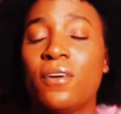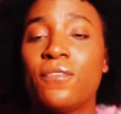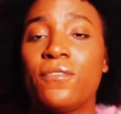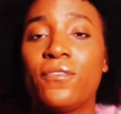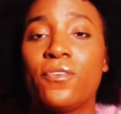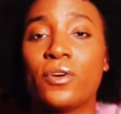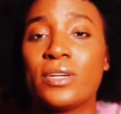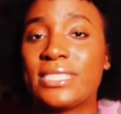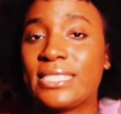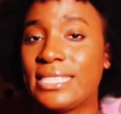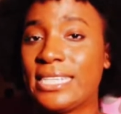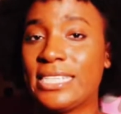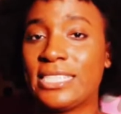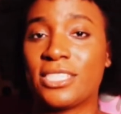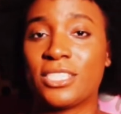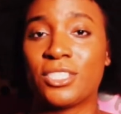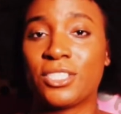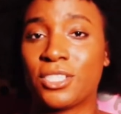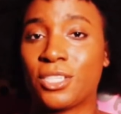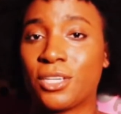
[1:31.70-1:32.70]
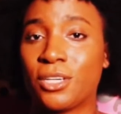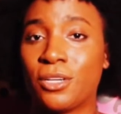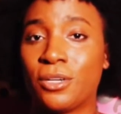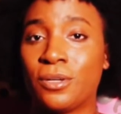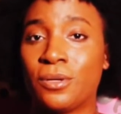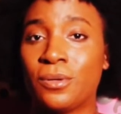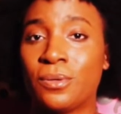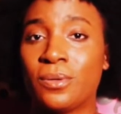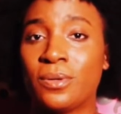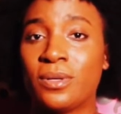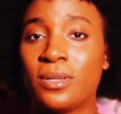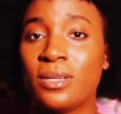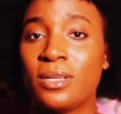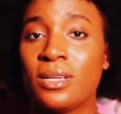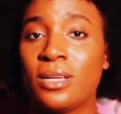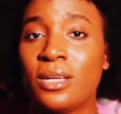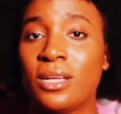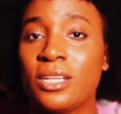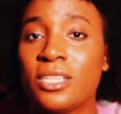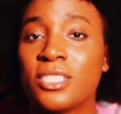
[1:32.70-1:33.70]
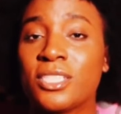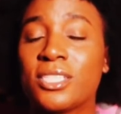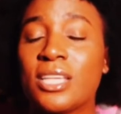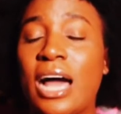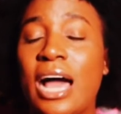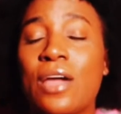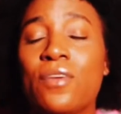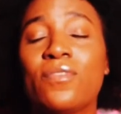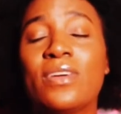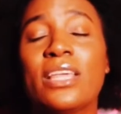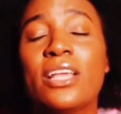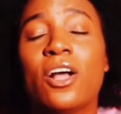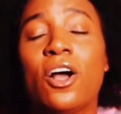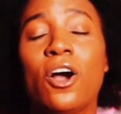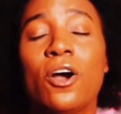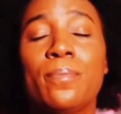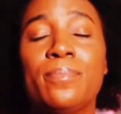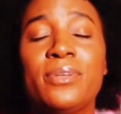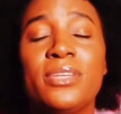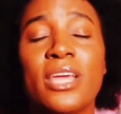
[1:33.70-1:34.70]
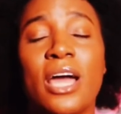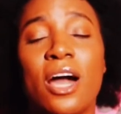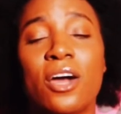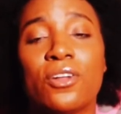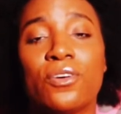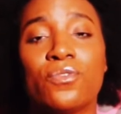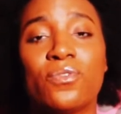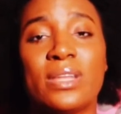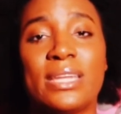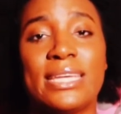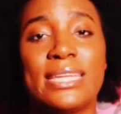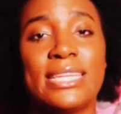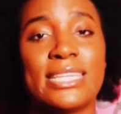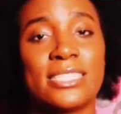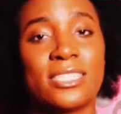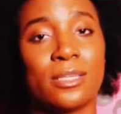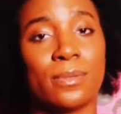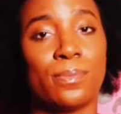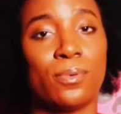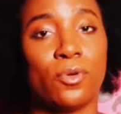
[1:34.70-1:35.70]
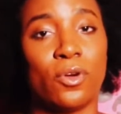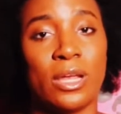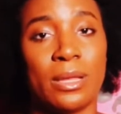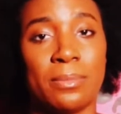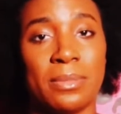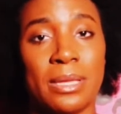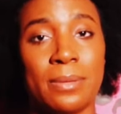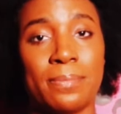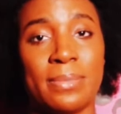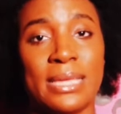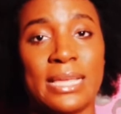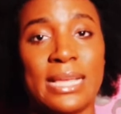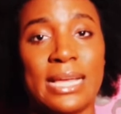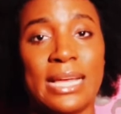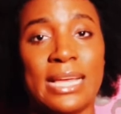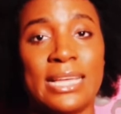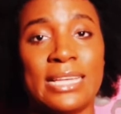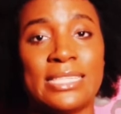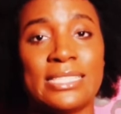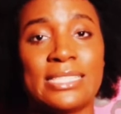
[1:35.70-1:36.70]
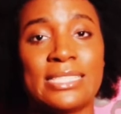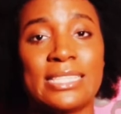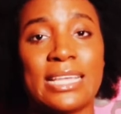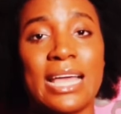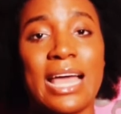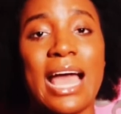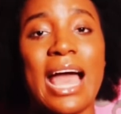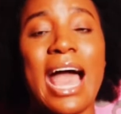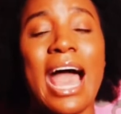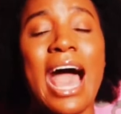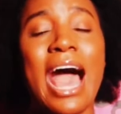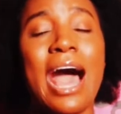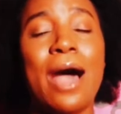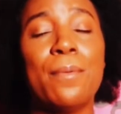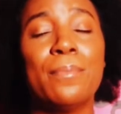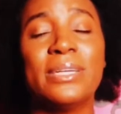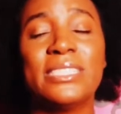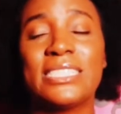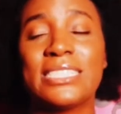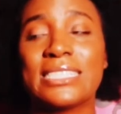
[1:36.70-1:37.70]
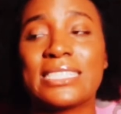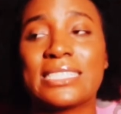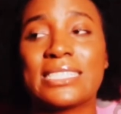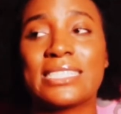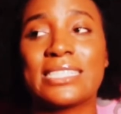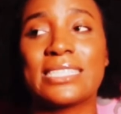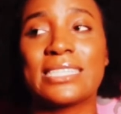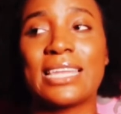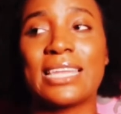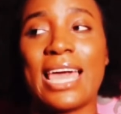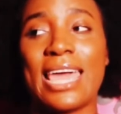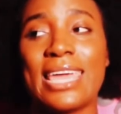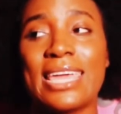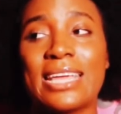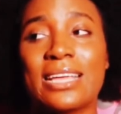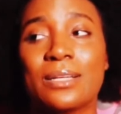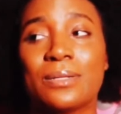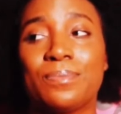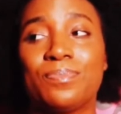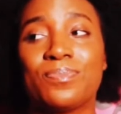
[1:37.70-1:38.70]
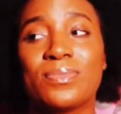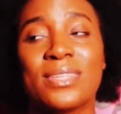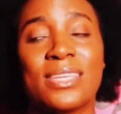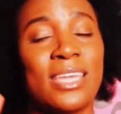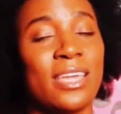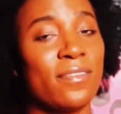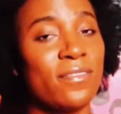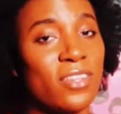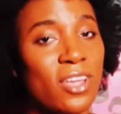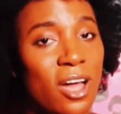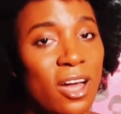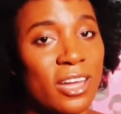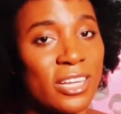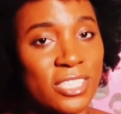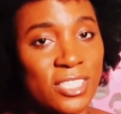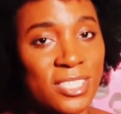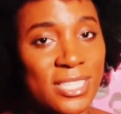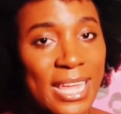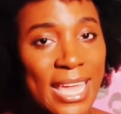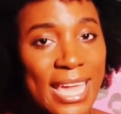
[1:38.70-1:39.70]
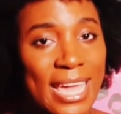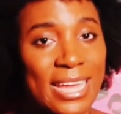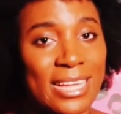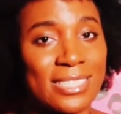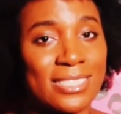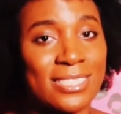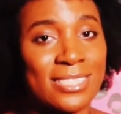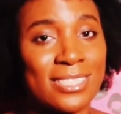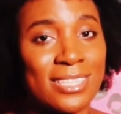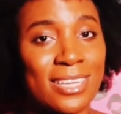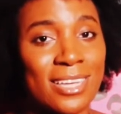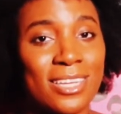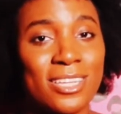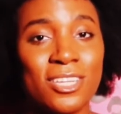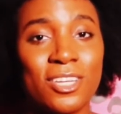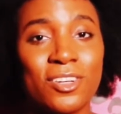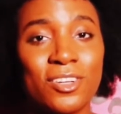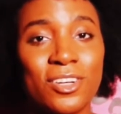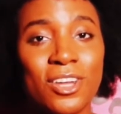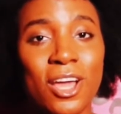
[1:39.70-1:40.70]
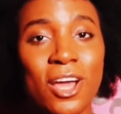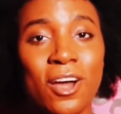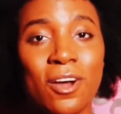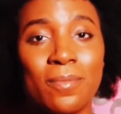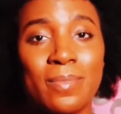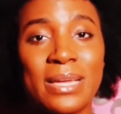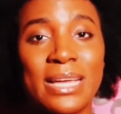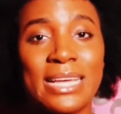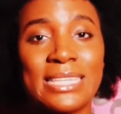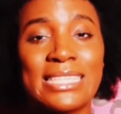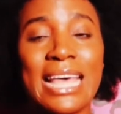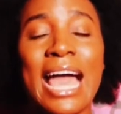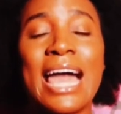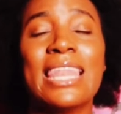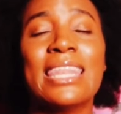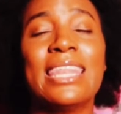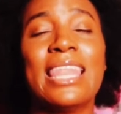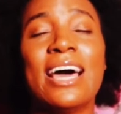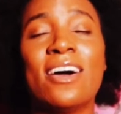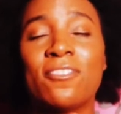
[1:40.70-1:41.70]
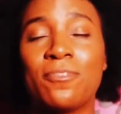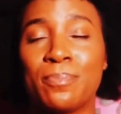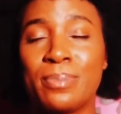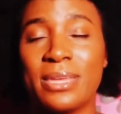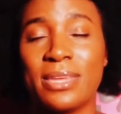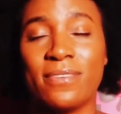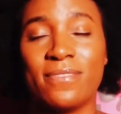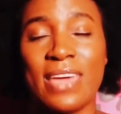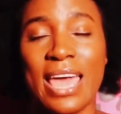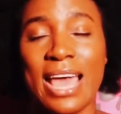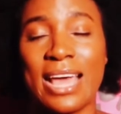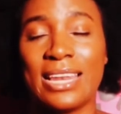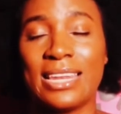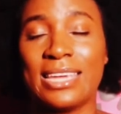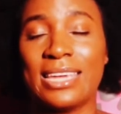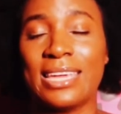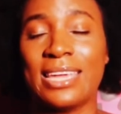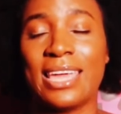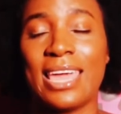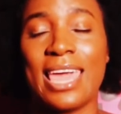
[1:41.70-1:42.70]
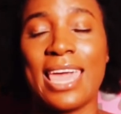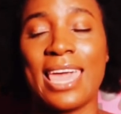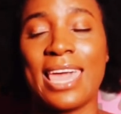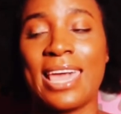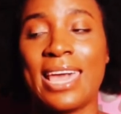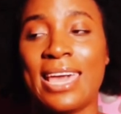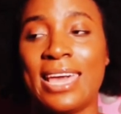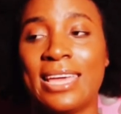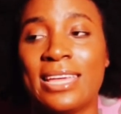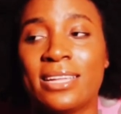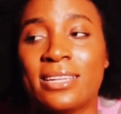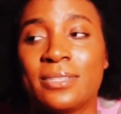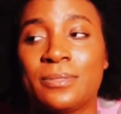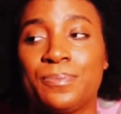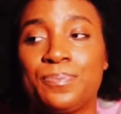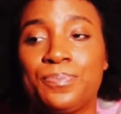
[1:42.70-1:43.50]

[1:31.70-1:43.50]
for season two. So I really hope y'all don't really disappoint me, because I'ma just like give y'all a chance, you know, because I love PValley, and